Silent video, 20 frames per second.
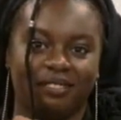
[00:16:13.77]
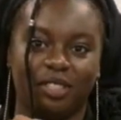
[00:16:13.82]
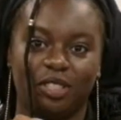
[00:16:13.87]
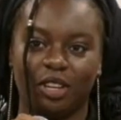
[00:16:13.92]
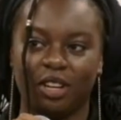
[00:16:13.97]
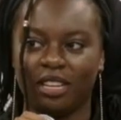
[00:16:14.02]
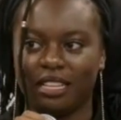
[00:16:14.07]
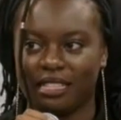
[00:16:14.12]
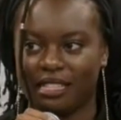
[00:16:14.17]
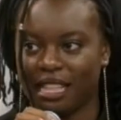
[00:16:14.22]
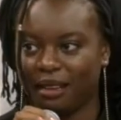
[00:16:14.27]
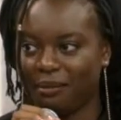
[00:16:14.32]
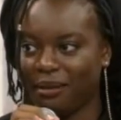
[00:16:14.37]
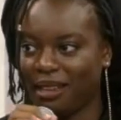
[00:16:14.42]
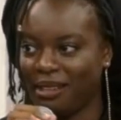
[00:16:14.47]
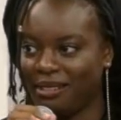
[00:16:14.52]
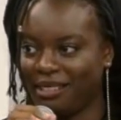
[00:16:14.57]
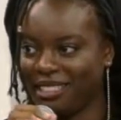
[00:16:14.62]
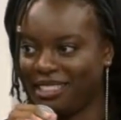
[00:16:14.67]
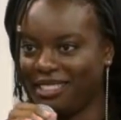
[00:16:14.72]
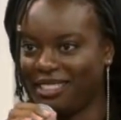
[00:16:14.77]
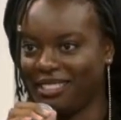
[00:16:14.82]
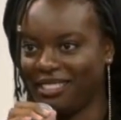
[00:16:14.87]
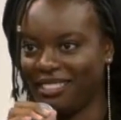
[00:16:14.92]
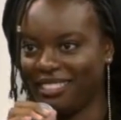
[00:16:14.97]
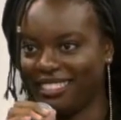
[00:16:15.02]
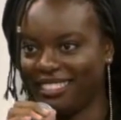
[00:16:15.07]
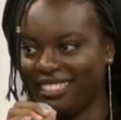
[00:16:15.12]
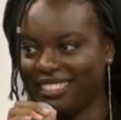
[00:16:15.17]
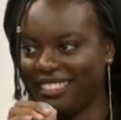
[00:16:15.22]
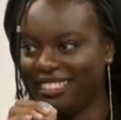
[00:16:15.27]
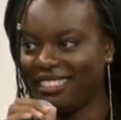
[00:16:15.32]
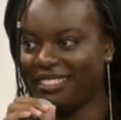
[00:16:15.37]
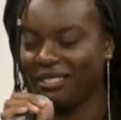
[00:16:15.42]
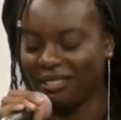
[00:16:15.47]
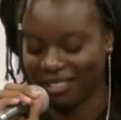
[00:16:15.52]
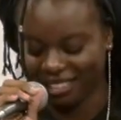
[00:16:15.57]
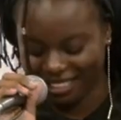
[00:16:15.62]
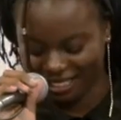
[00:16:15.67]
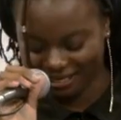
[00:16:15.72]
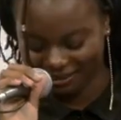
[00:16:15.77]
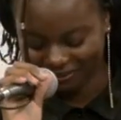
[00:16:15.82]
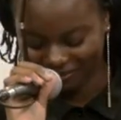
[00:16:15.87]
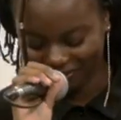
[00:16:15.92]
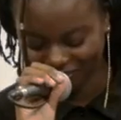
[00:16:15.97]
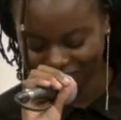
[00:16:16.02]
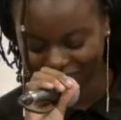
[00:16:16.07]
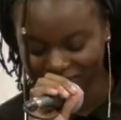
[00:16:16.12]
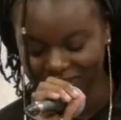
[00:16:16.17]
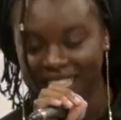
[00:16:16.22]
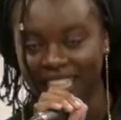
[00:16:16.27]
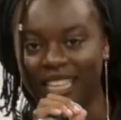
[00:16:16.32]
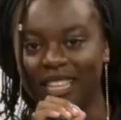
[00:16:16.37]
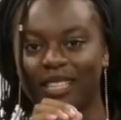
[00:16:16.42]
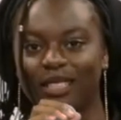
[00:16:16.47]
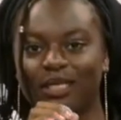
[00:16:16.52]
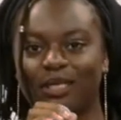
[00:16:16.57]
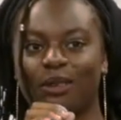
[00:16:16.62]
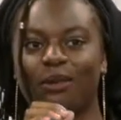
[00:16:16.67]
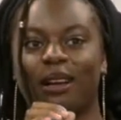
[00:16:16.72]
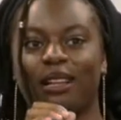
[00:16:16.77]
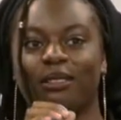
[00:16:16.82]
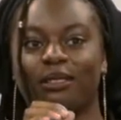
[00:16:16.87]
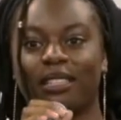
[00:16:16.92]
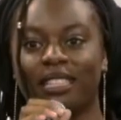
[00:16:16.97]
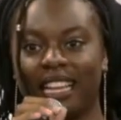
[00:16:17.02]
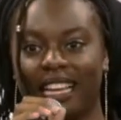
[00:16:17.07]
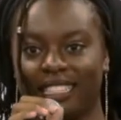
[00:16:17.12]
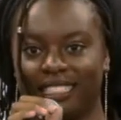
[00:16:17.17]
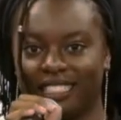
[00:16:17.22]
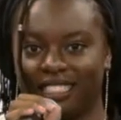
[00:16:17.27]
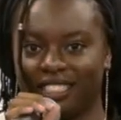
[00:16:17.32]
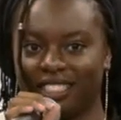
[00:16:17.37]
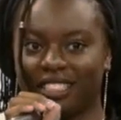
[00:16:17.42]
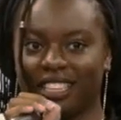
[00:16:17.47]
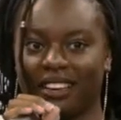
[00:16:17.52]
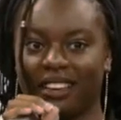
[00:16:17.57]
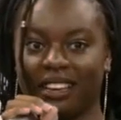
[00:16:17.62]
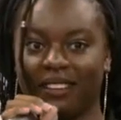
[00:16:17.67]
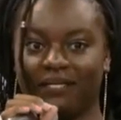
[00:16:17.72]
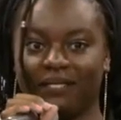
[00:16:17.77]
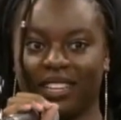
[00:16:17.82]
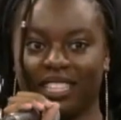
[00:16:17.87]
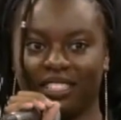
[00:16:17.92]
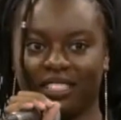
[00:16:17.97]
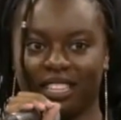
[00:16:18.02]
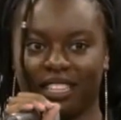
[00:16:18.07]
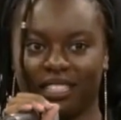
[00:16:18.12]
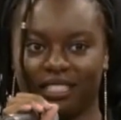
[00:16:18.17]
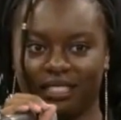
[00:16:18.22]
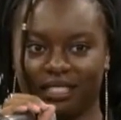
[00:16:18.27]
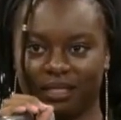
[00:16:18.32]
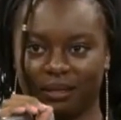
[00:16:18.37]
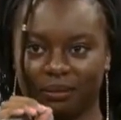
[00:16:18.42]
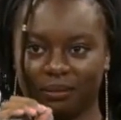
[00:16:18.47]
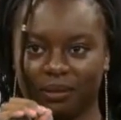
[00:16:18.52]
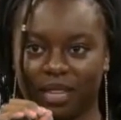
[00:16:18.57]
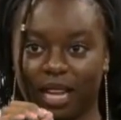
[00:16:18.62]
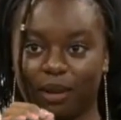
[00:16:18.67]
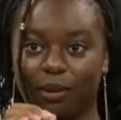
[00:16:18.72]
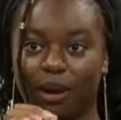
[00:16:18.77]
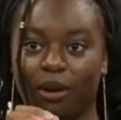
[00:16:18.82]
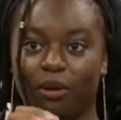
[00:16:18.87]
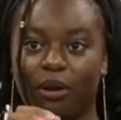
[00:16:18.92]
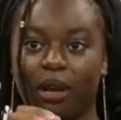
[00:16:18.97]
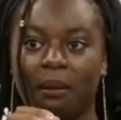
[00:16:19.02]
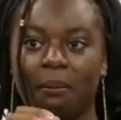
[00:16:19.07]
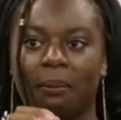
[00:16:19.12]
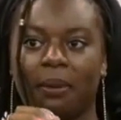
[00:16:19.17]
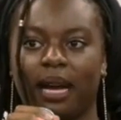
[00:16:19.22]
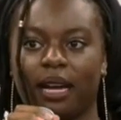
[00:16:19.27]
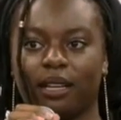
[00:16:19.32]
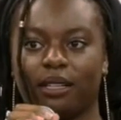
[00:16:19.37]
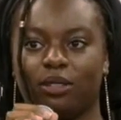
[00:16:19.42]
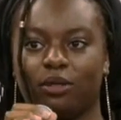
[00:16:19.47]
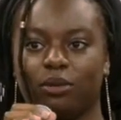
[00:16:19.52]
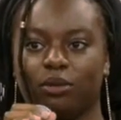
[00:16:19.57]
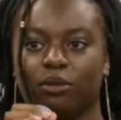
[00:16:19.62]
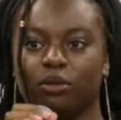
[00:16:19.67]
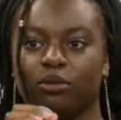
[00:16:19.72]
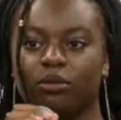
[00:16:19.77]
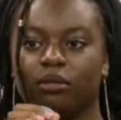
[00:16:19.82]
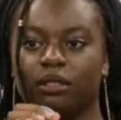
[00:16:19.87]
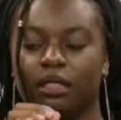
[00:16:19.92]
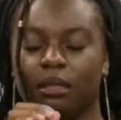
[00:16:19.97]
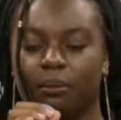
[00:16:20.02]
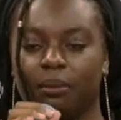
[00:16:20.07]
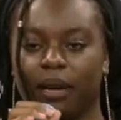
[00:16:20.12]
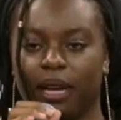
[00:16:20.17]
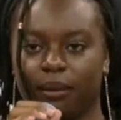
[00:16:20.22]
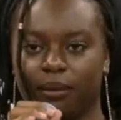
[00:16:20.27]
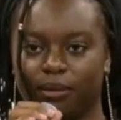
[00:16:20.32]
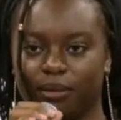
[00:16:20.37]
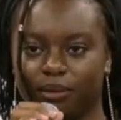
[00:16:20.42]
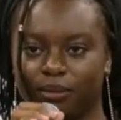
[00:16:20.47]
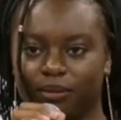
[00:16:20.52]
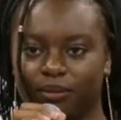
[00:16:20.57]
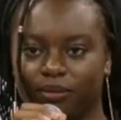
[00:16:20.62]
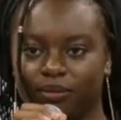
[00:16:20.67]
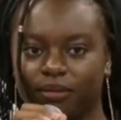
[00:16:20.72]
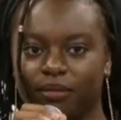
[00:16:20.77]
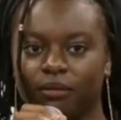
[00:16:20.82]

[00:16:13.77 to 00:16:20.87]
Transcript: Do you understand my question? Okay. So we're looking at digital evangelism and we're going back to the Bible.